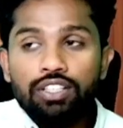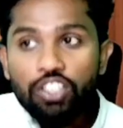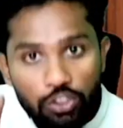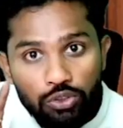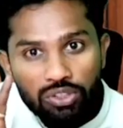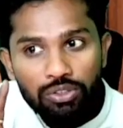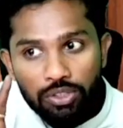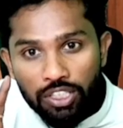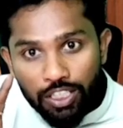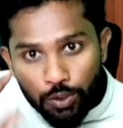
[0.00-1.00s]
So
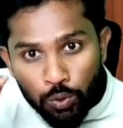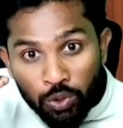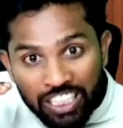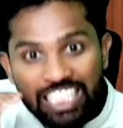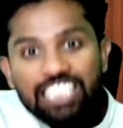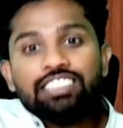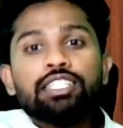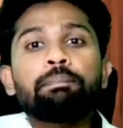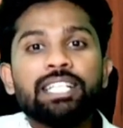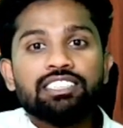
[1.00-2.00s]
to release the
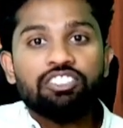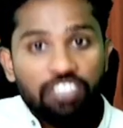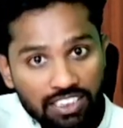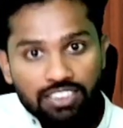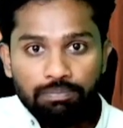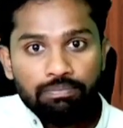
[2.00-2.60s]
pressure first,